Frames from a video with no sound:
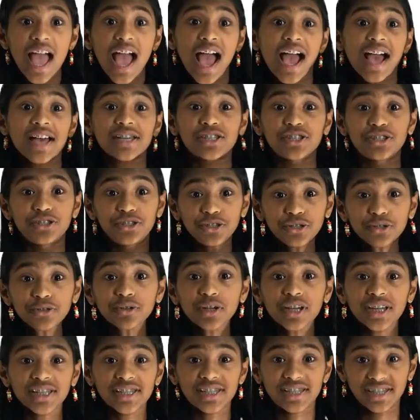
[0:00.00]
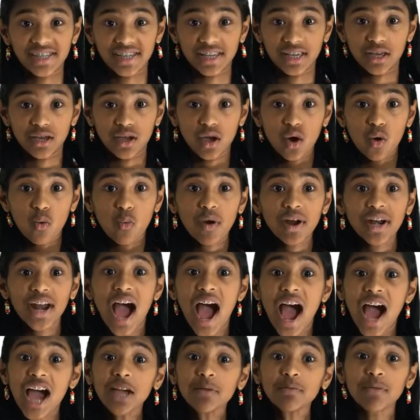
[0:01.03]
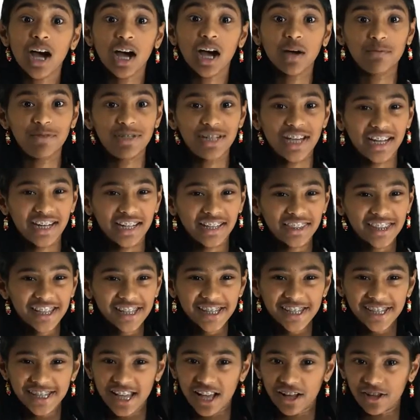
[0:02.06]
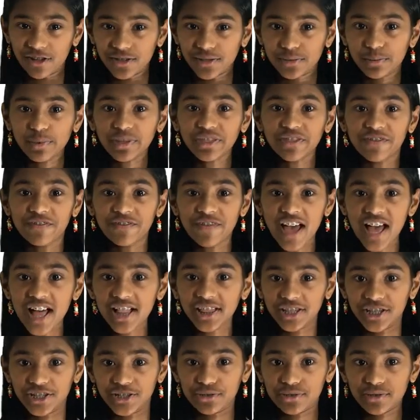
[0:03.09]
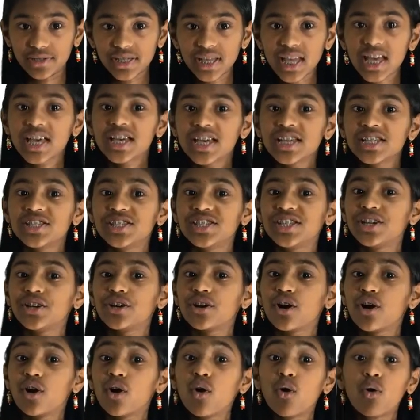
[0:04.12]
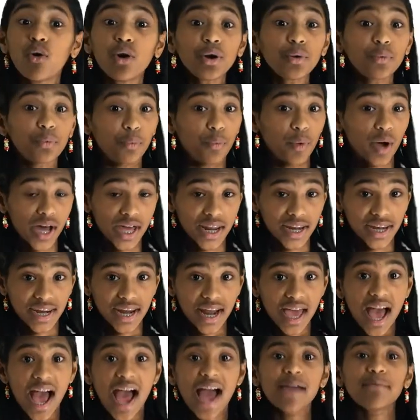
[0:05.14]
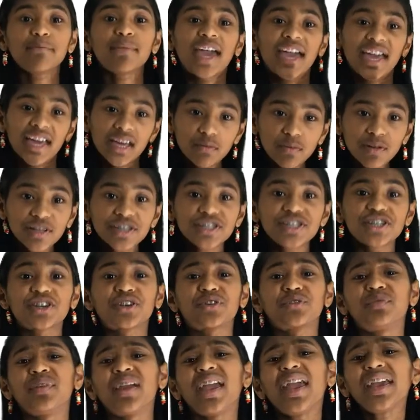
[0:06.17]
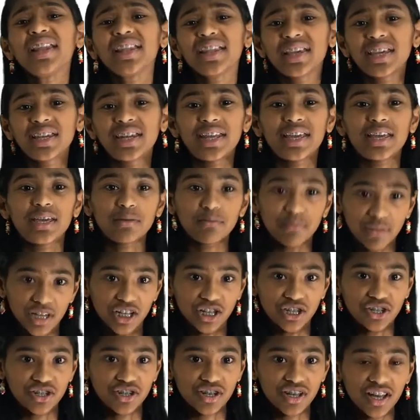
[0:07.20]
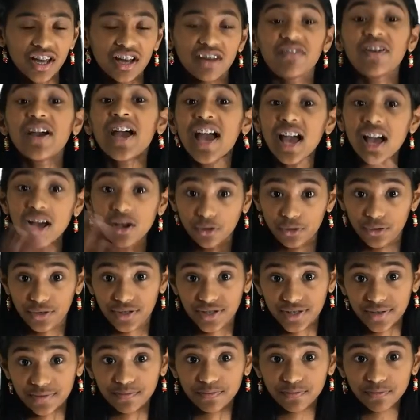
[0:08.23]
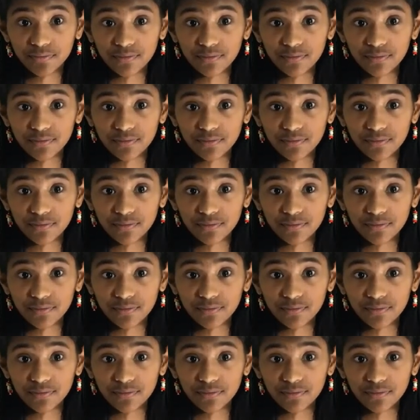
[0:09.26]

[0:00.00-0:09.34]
As you can see, when I'm updating the cells with values 0 or 1, I'm able to create an image of a house.